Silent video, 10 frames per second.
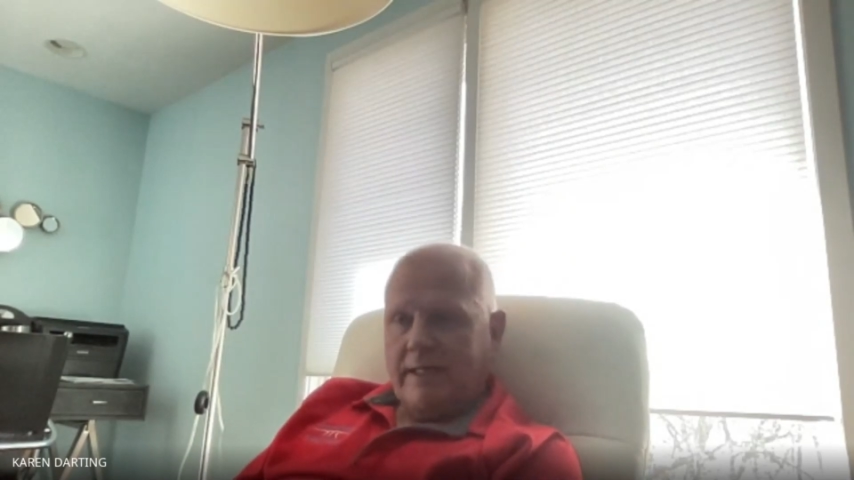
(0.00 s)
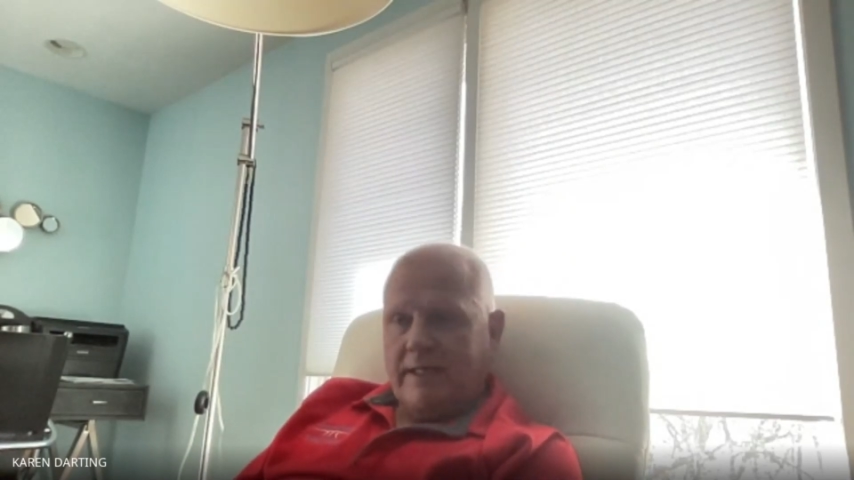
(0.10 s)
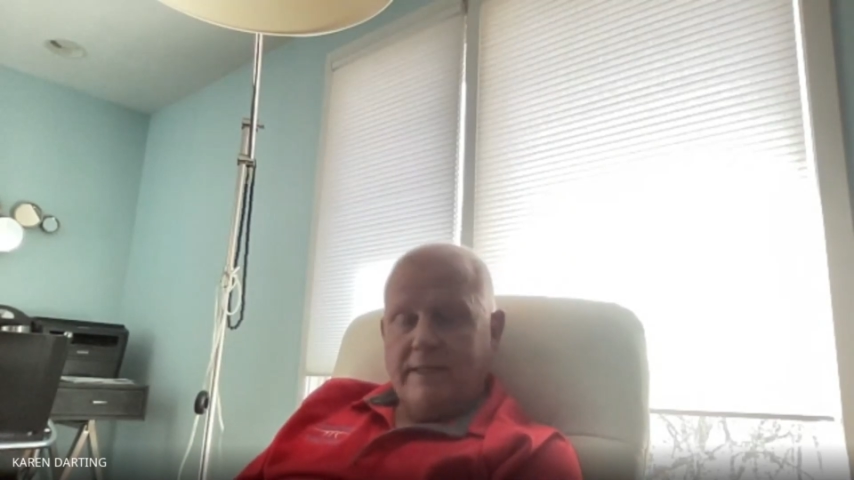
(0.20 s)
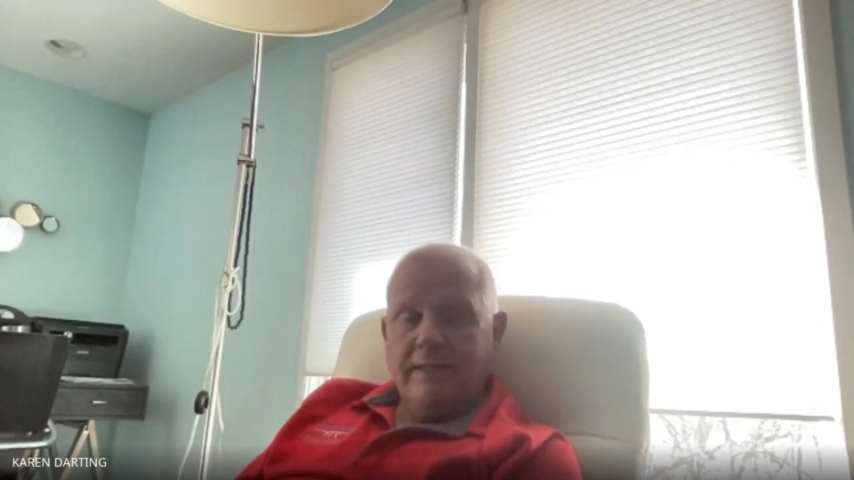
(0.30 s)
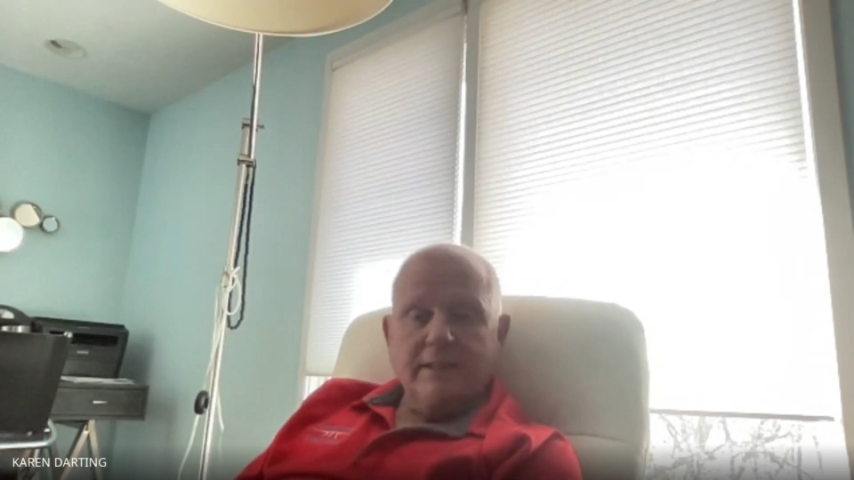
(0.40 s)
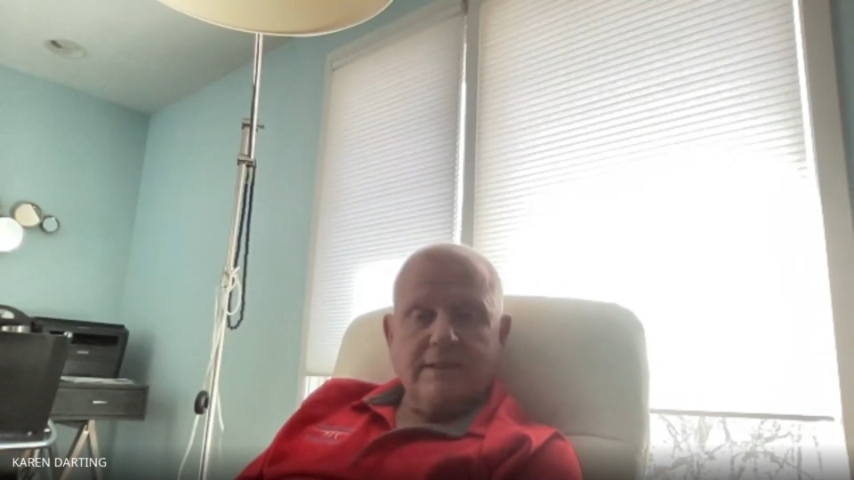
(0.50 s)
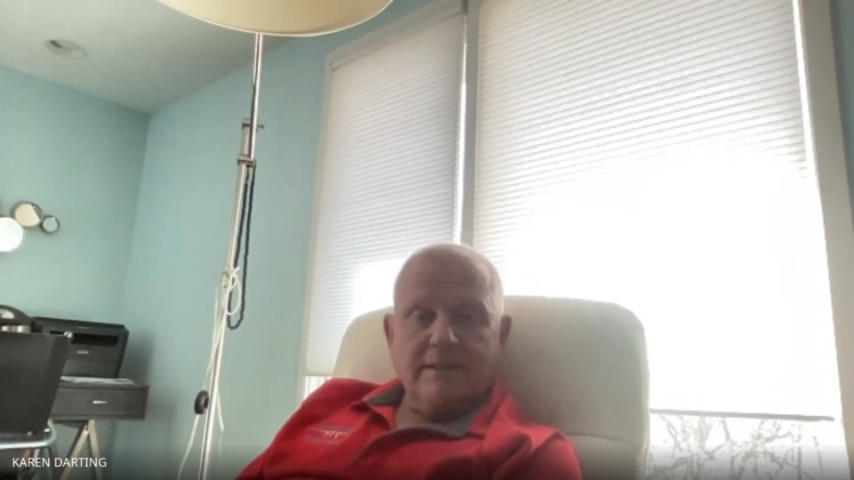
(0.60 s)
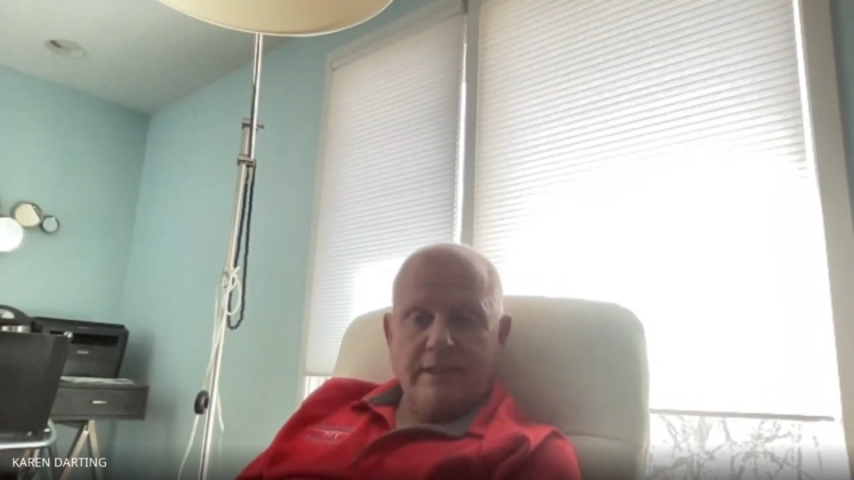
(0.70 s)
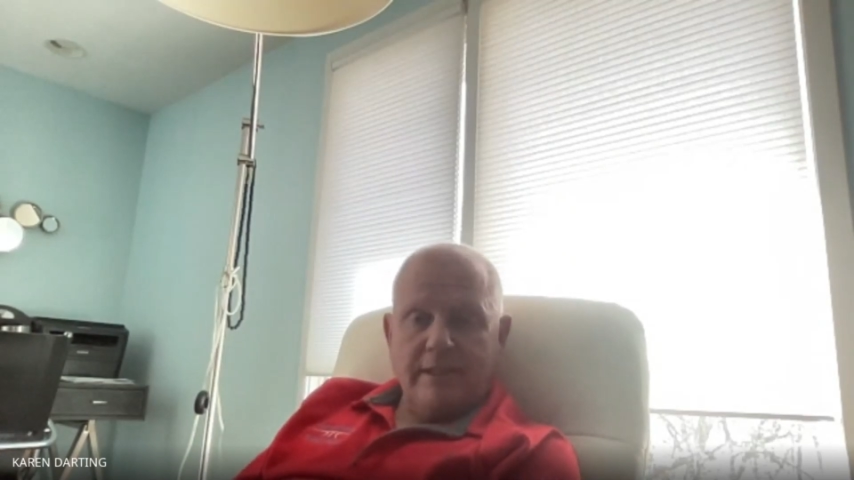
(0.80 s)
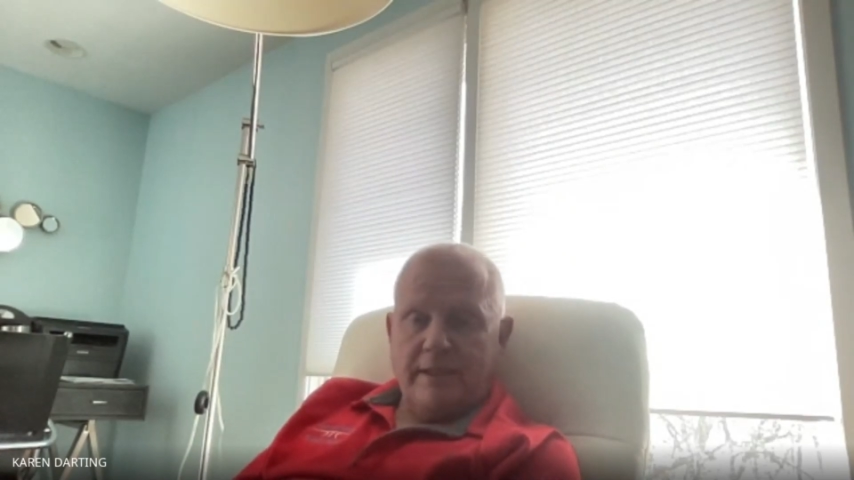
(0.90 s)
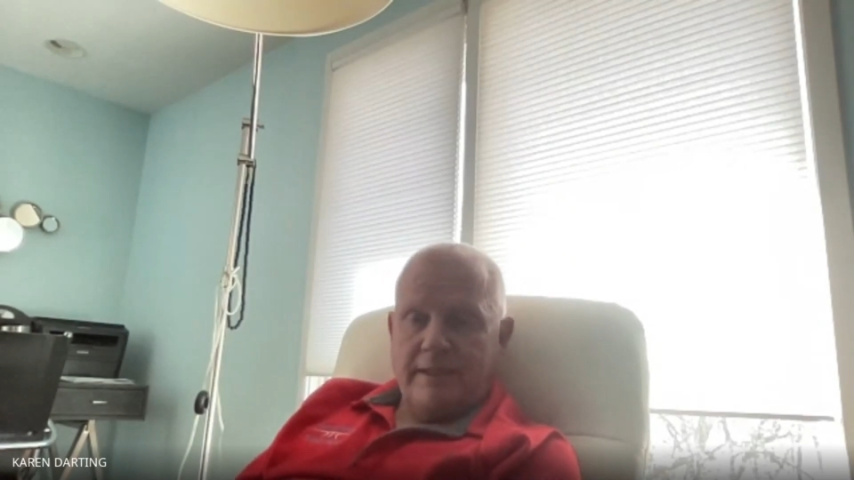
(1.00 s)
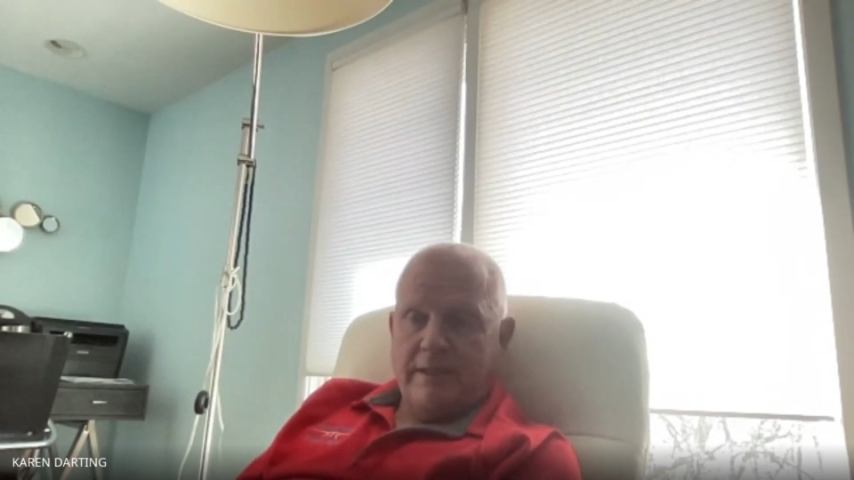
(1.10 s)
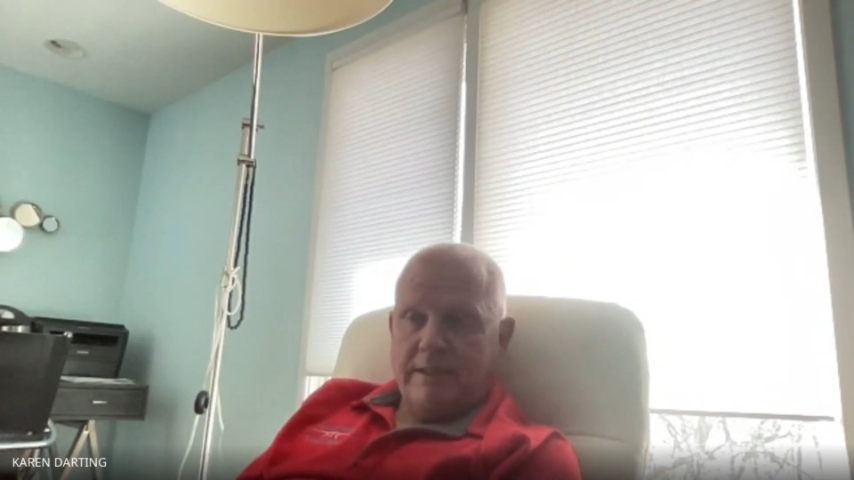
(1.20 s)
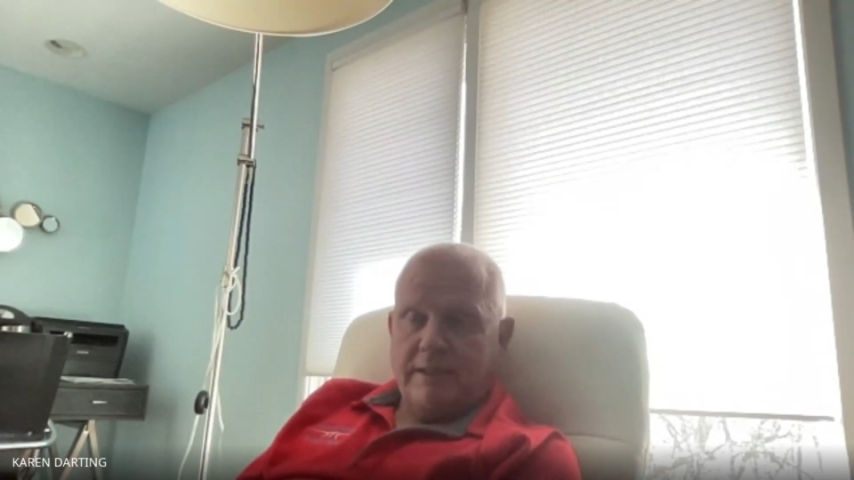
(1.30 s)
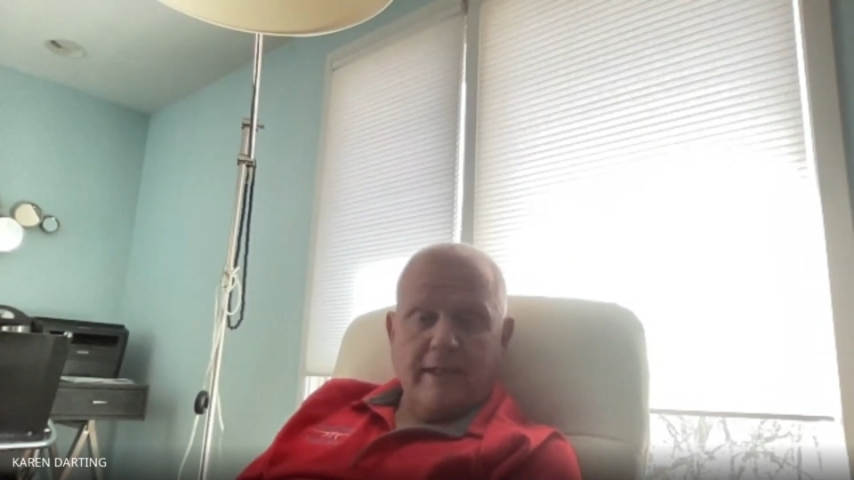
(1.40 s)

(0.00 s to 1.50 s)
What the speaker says: He just